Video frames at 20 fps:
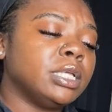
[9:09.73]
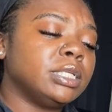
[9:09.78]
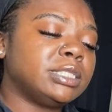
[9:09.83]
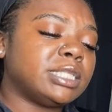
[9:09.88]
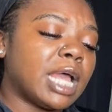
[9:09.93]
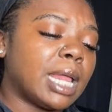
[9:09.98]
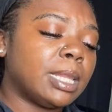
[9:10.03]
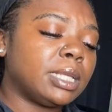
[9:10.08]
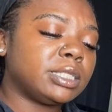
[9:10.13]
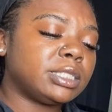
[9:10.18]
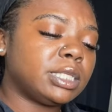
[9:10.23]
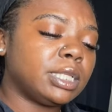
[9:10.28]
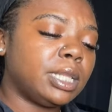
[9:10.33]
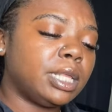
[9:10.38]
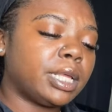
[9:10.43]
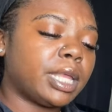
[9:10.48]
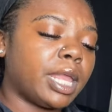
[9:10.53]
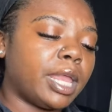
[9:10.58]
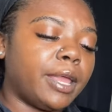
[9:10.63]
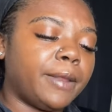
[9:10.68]

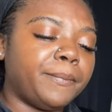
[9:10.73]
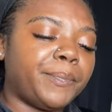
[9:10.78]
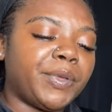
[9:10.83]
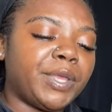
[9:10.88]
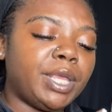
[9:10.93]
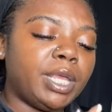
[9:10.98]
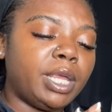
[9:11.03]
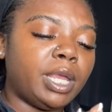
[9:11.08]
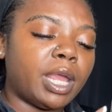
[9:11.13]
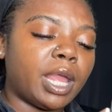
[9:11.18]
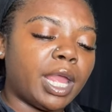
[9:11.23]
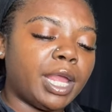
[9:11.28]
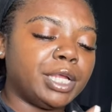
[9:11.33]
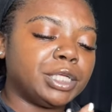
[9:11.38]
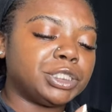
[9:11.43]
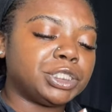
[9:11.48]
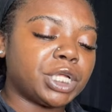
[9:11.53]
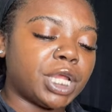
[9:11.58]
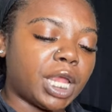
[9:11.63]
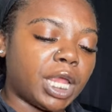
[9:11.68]
salicylic and
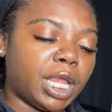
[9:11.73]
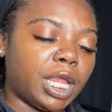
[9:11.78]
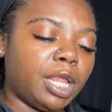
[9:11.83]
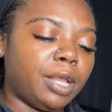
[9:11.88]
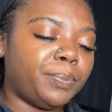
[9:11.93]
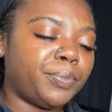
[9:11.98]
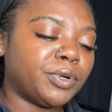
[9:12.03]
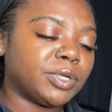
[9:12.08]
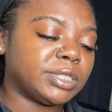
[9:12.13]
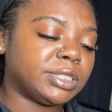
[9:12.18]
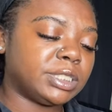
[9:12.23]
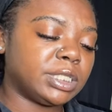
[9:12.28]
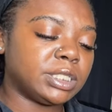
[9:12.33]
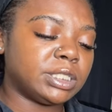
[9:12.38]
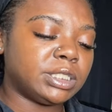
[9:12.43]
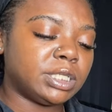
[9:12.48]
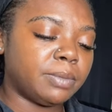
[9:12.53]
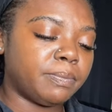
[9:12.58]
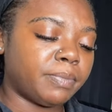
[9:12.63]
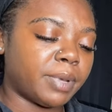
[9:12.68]
PHA
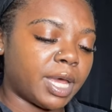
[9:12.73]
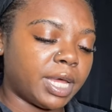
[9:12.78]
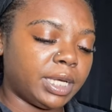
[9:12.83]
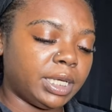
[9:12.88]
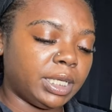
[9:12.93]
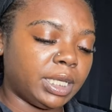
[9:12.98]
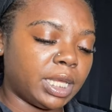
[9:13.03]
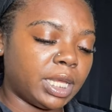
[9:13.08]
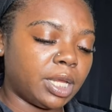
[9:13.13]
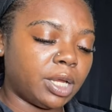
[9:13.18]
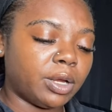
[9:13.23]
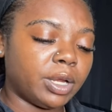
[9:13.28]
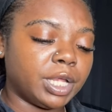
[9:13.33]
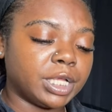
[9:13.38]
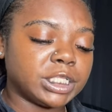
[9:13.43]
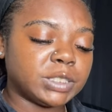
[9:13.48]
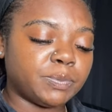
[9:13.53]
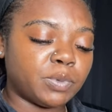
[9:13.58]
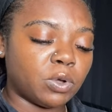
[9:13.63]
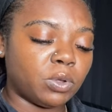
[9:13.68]
persistent body care
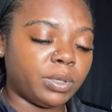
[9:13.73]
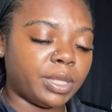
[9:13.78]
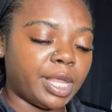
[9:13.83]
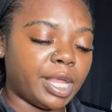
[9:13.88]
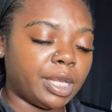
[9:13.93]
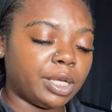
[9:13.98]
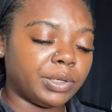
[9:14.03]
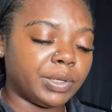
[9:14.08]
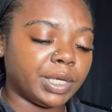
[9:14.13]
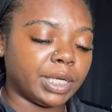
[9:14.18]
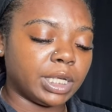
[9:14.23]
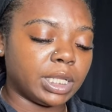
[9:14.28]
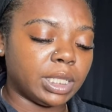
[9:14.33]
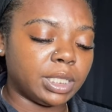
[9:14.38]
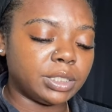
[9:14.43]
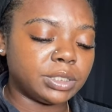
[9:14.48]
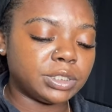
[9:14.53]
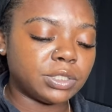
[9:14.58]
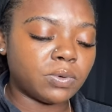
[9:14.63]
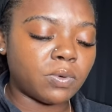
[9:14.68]
exfoliator and
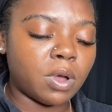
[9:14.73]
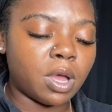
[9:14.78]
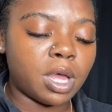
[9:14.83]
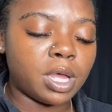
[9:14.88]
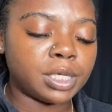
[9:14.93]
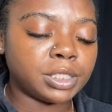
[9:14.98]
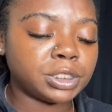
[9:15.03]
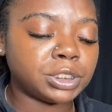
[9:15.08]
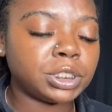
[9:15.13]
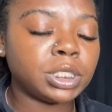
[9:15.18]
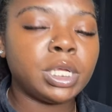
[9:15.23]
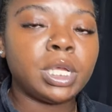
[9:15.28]
cleanser wash.